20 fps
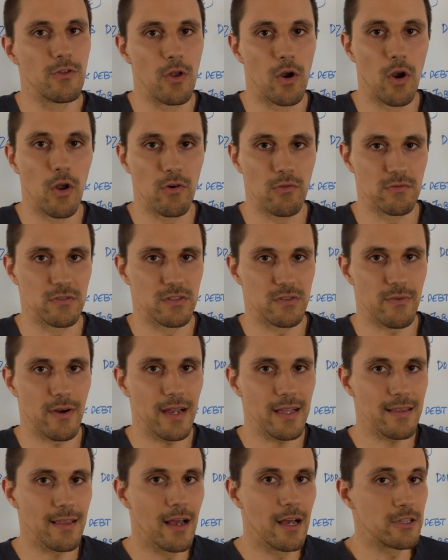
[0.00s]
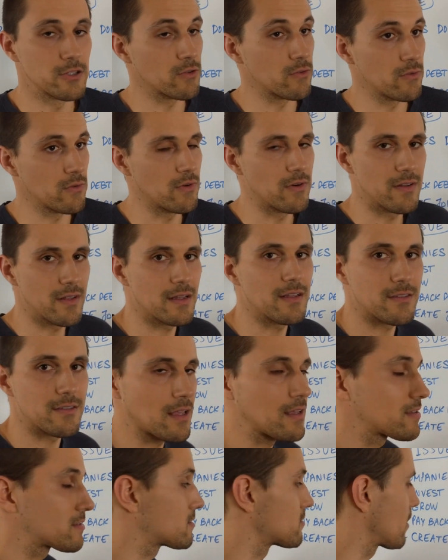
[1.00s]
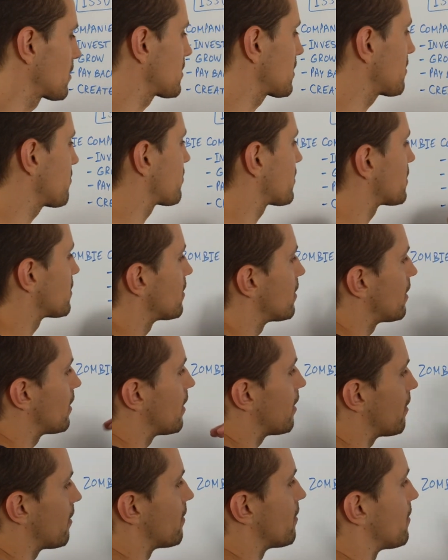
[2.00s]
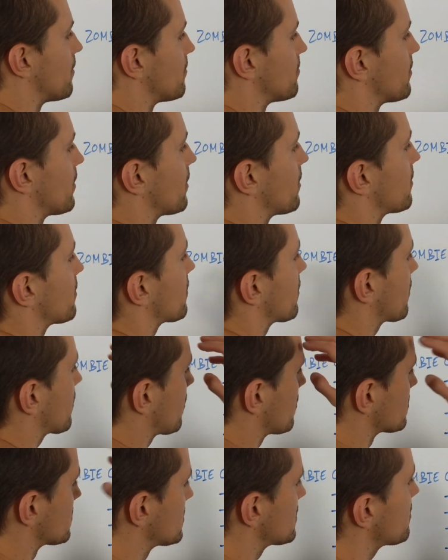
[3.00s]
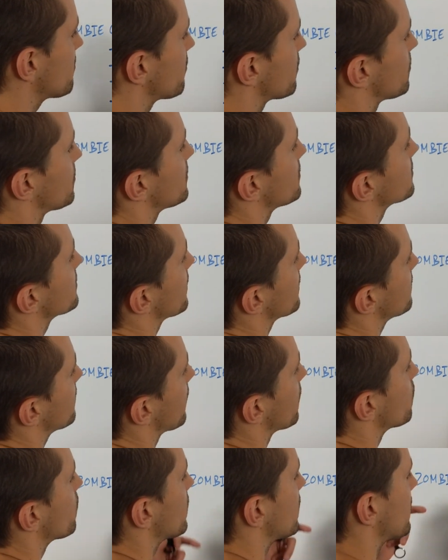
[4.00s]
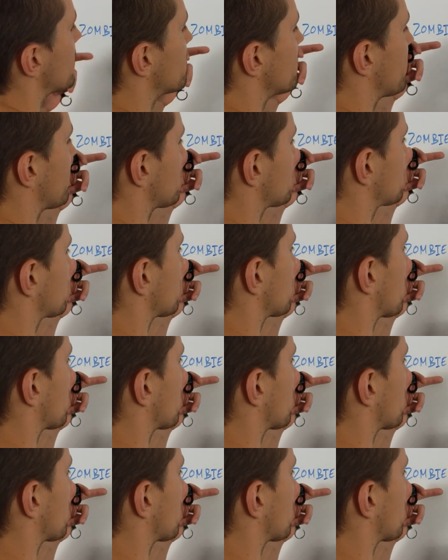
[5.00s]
the loans, right? So it's not even conceivable that they will invest